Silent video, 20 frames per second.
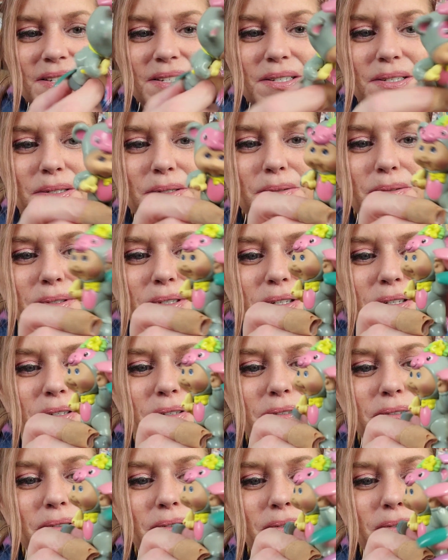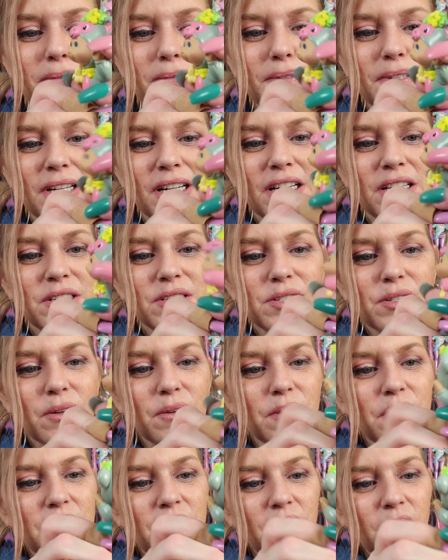It's too cute.
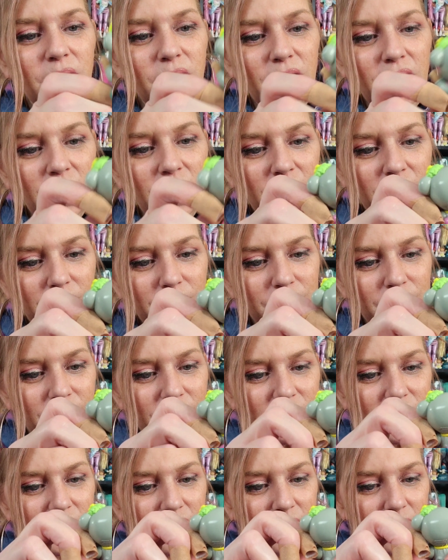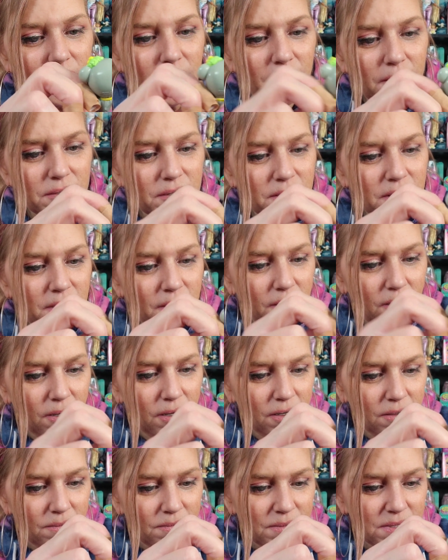So do their
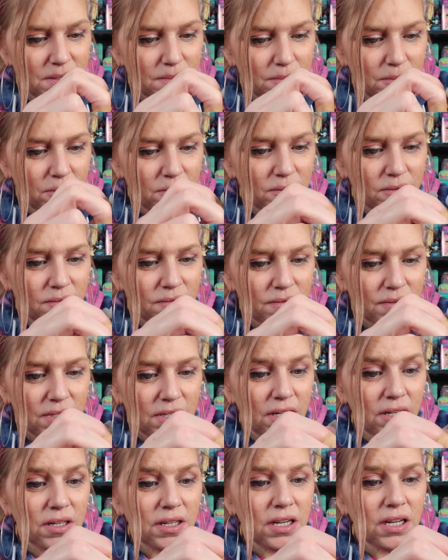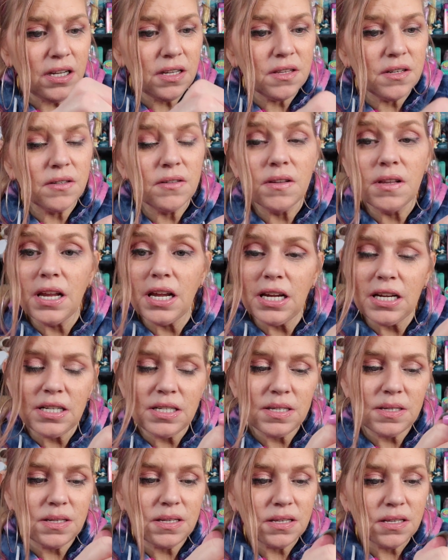arms move? Yeah, their
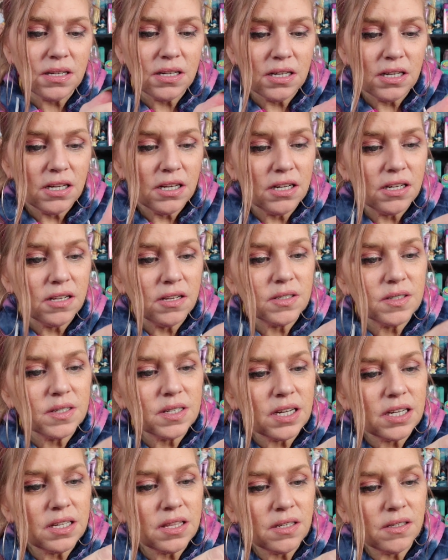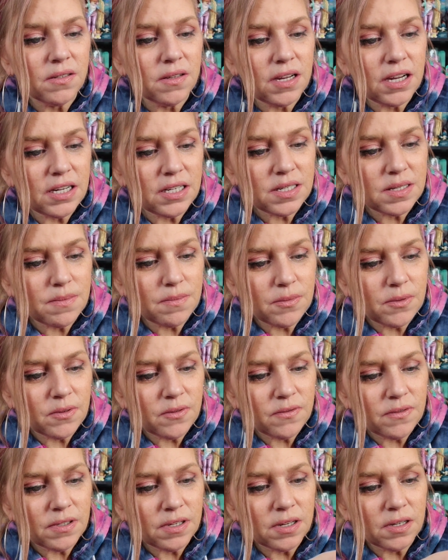legs. Looks like their legs
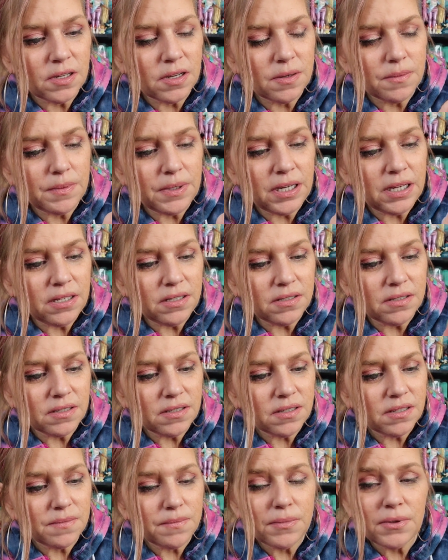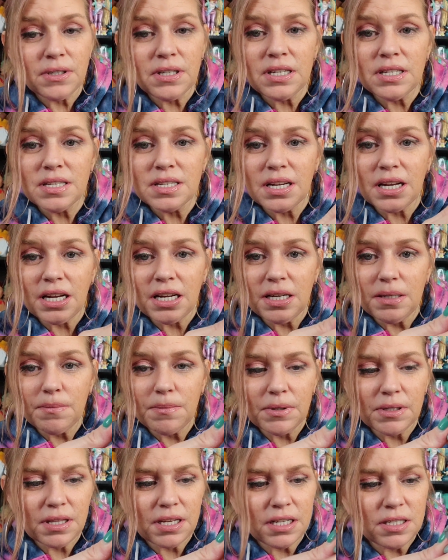move a little bit. Pretty
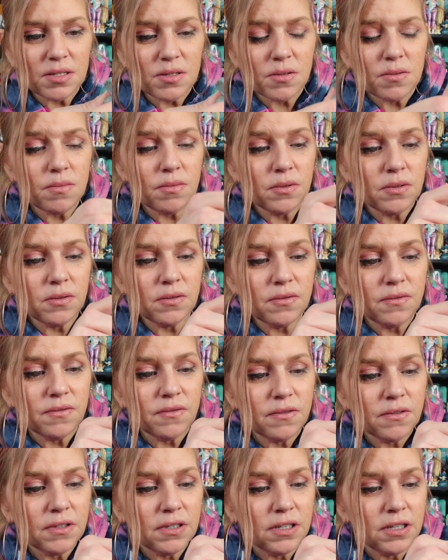tight, but they do move.